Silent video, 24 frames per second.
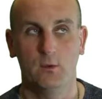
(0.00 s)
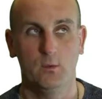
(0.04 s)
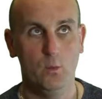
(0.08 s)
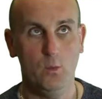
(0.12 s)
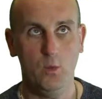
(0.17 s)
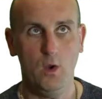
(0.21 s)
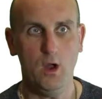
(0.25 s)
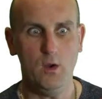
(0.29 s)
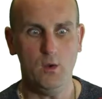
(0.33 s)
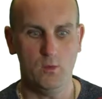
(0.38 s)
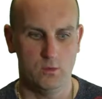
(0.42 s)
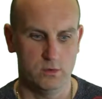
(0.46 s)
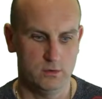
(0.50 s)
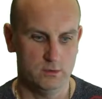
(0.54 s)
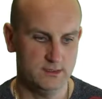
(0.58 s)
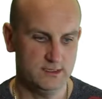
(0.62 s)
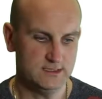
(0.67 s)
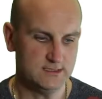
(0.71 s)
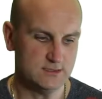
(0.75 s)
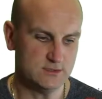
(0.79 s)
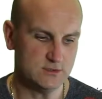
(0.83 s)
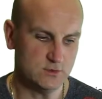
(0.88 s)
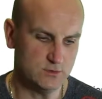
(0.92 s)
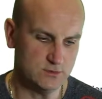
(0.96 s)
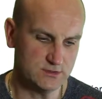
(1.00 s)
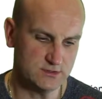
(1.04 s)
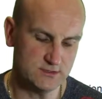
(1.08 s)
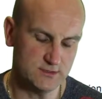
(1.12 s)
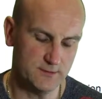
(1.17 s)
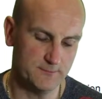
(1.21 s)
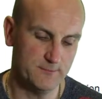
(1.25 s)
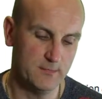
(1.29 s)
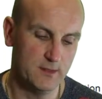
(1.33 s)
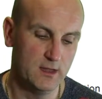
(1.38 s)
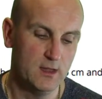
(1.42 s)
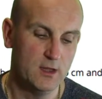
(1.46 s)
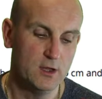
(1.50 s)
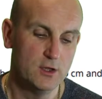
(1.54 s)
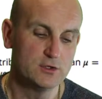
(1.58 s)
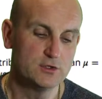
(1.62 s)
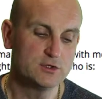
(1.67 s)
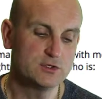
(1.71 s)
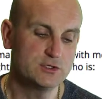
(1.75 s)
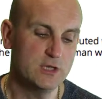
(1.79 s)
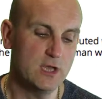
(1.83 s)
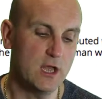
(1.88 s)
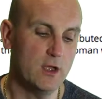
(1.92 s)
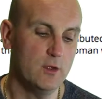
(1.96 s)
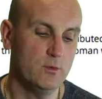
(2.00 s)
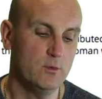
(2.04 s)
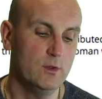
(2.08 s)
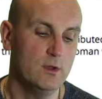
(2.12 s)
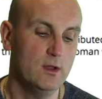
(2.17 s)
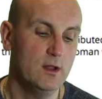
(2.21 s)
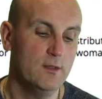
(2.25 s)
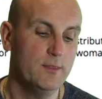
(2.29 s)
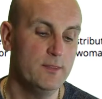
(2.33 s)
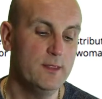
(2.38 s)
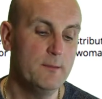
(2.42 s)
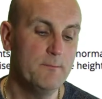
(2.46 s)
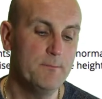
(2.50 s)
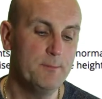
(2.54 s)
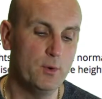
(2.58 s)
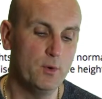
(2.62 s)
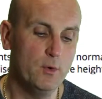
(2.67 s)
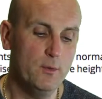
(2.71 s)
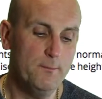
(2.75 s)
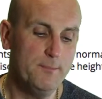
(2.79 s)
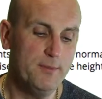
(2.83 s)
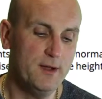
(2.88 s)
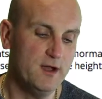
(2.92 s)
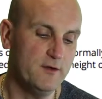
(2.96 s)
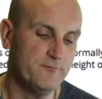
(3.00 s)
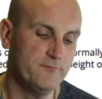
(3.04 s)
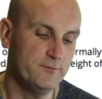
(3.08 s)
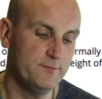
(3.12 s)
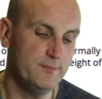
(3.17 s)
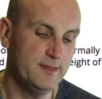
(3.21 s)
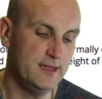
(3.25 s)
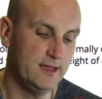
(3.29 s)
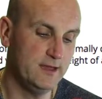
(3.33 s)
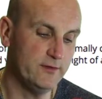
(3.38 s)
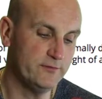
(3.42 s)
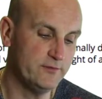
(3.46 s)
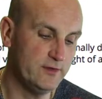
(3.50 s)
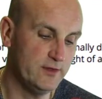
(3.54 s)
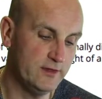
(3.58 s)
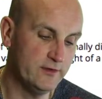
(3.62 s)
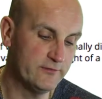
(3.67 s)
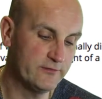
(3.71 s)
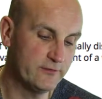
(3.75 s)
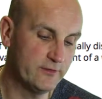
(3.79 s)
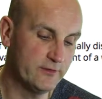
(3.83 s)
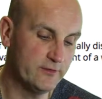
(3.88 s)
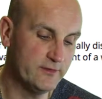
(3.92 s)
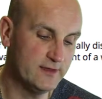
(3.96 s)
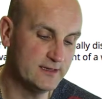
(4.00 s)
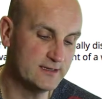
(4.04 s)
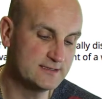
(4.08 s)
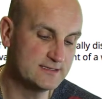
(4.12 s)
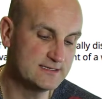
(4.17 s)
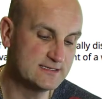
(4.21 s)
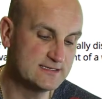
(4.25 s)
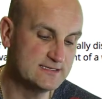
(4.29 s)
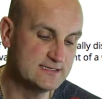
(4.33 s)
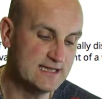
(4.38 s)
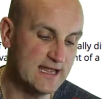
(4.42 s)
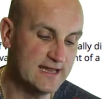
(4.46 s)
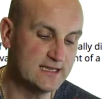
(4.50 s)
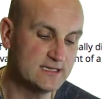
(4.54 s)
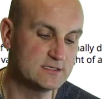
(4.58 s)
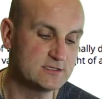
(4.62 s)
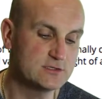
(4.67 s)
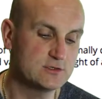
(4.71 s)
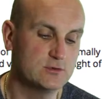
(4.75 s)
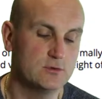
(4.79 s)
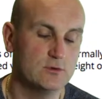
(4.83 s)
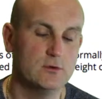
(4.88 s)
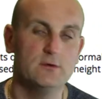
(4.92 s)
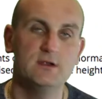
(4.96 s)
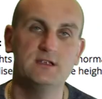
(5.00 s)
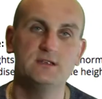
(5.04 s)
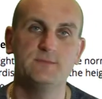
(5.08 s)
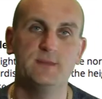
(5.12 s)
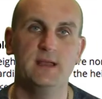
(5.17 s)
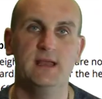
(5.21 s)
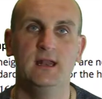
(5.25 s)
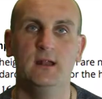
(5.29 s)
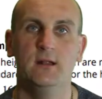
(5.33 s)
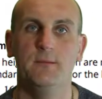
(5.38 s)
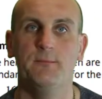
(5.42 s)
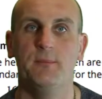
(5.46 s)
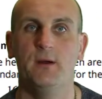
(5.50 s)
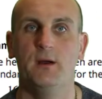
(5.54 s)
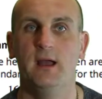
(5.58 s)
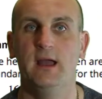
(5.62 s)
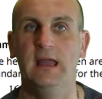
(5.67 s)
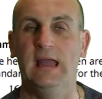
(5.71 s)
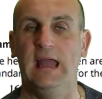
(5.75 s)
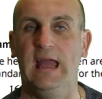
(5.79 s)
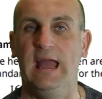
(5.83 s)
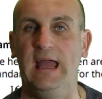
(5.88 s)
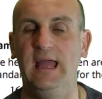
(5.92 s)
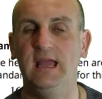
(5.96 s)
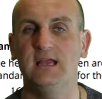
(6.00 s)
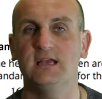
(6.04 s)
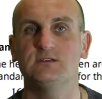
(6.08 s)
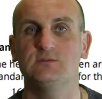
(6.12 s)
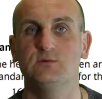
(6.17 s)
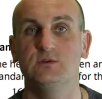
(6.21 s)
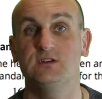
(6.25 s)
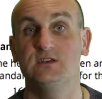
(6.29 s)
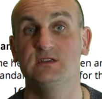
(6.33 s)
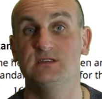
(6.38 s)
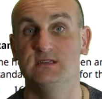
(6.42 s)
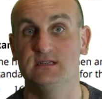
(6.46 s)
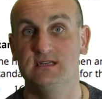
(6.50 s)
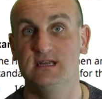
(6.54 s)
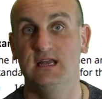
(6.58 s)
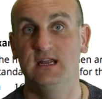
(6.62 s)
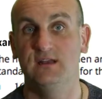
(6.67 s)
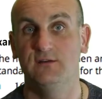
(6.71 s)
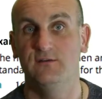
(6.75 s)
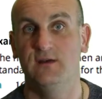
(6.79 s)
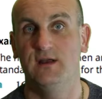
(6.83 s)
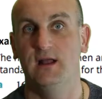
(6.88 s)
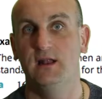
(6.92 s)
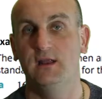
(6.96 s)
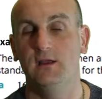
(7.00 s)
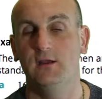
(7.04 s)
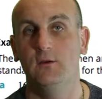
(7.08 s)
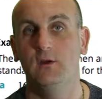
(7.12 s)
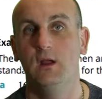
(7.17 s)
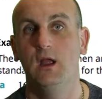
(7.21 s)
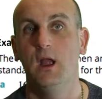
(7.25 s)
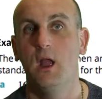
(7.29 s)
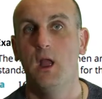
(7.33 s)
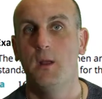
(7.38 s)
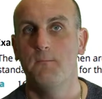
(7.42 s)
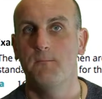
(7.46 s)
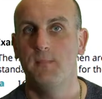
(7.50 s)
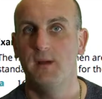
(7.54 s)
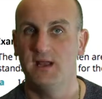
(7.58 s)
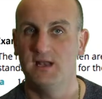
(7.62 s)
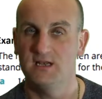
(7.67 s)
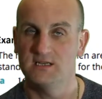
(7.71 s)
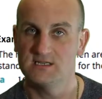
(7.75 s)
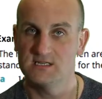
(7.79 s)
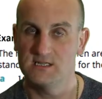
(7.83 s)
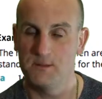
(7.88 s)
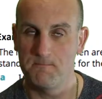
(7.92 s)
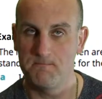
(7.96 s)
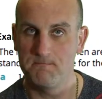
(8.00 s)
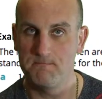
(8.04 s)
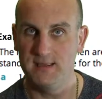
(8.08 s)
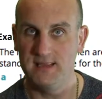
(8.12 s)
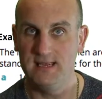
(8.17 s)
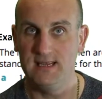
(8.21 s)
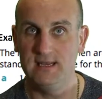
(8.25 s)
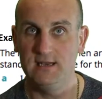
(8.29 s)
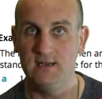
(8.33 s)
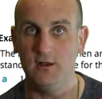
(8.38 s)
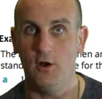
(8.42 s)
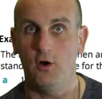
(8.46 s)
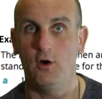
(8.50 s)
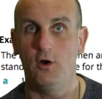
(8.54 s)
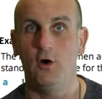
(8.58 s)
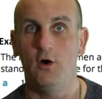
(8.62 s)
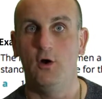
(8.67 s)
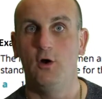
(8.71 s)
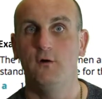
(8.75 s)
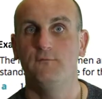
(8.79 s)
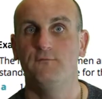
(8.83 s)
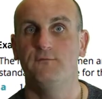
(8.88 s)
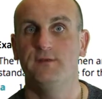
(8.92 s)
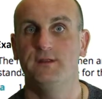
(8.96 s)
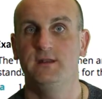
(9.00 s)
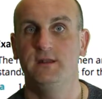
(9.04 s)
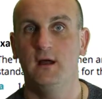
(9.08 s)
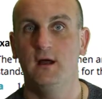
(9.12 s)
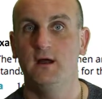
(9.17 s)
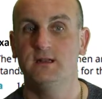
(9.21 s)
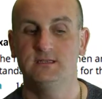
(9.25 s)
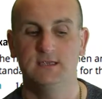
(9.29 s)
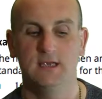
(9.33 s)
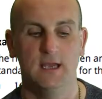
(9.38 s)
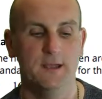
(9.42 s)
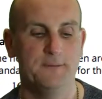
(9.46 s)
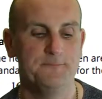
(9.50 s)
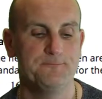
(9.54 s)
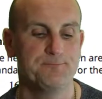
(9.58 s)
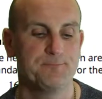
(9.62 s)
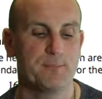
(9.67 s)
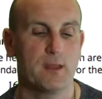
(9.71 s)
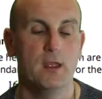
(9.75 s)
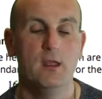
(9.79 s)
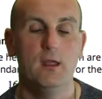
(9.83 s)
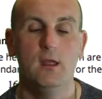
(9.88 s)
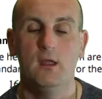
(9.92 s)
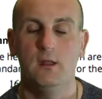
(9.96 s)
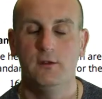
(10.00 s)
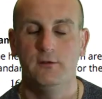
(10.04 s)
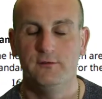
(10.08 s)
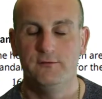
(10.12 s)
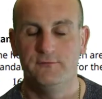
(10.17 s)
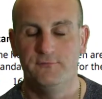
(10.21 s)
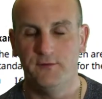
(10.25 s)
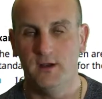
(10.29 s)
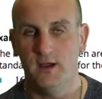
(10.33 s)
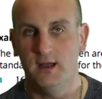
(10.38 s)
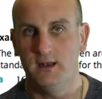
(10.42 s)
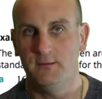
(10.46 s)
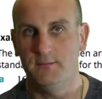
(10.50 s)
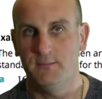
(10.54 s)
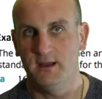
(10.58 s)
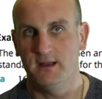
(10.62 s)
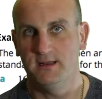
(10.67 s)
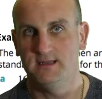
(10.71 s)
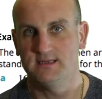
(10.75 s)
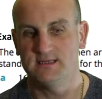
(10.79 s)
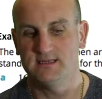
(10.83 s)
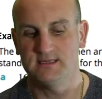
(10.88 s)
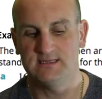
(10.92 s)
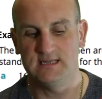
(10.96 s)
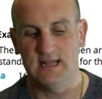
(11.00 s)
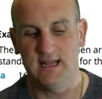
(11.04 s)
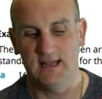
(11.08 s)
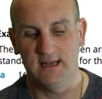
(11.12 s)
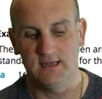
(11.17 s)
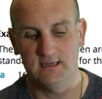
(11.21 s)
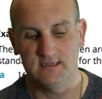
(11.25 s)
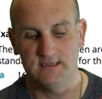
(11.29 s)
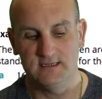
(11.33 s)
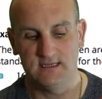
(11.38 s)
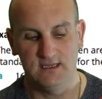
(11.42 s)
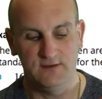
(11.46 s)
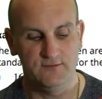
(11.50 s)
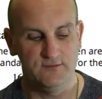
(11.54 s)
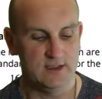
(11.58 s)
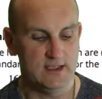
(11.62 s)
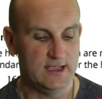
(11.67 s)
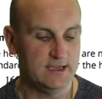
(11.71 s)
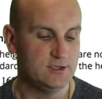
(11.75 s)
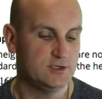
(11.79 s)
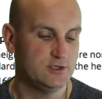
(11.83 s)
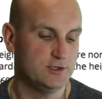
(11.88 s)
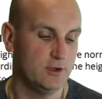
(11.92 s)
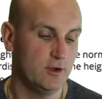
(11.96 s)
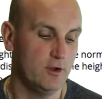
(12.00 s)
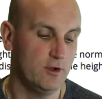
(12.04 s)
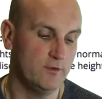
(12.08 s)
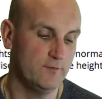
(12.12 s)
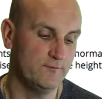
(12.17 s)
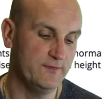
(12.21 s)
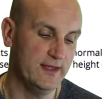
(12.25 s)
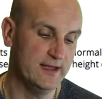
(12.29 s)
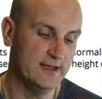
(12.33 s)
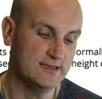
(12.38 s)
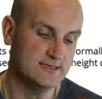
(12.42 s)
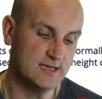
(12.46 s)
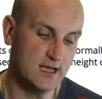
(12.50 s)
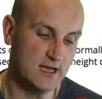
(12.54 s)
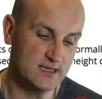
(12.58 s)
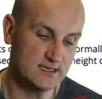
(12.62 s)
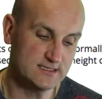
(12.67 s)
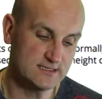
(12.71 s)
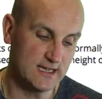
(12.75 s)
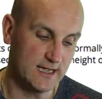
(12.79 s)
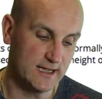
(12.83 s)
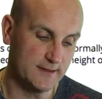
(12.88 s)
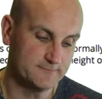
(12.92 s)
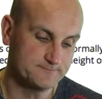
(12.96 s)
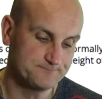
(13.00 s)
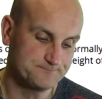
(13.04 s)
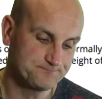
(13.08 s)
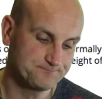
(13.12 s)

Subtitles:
Whoa, this is awesome. So the important part from this is that this Z score is made up by X, which is a data value, minus the mean of the data divided by the standard deviation of that data.